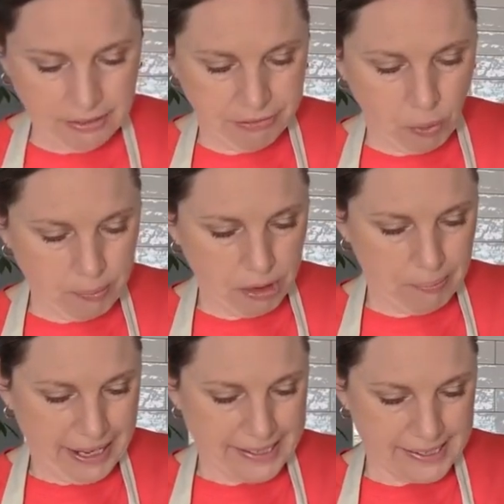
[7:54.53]
form your
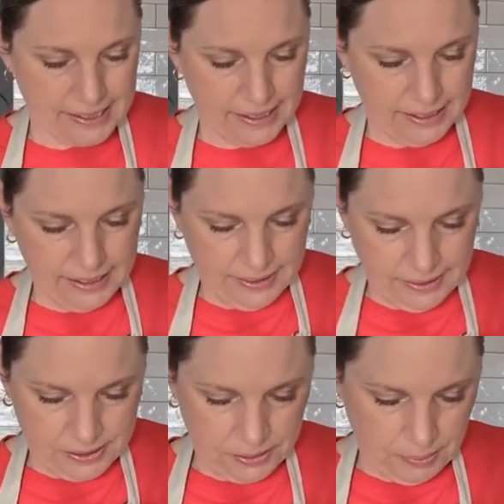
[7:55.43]
base.
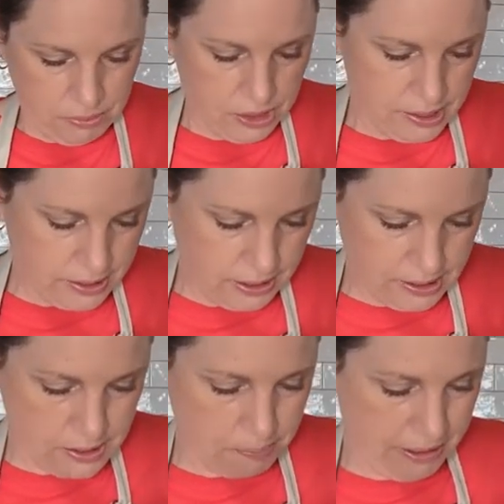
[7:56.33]
So I'm just gonna
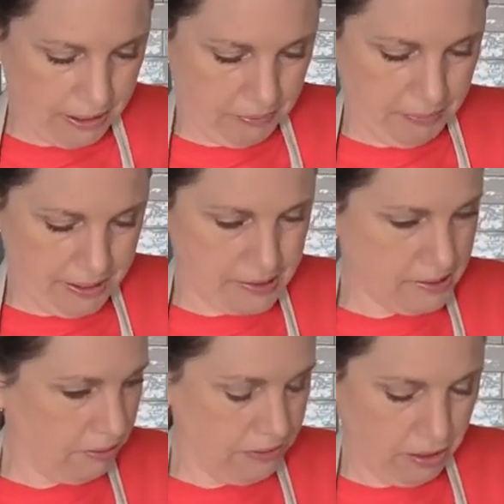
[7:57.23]
spread it
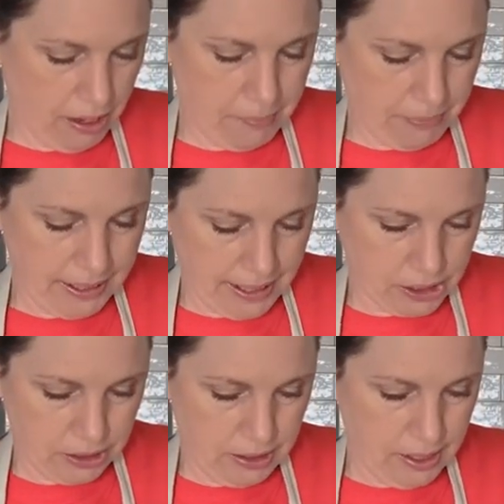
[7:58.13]
myself here. I might
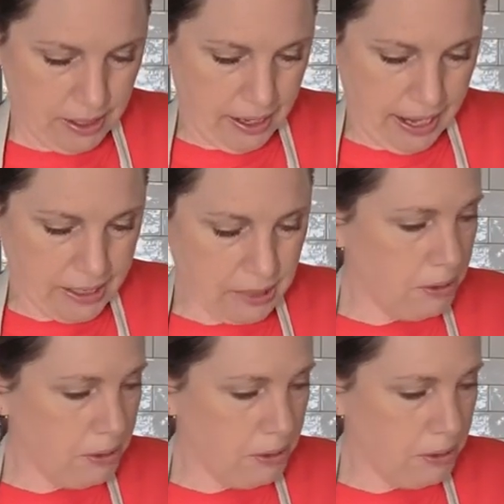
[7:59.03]
actually end up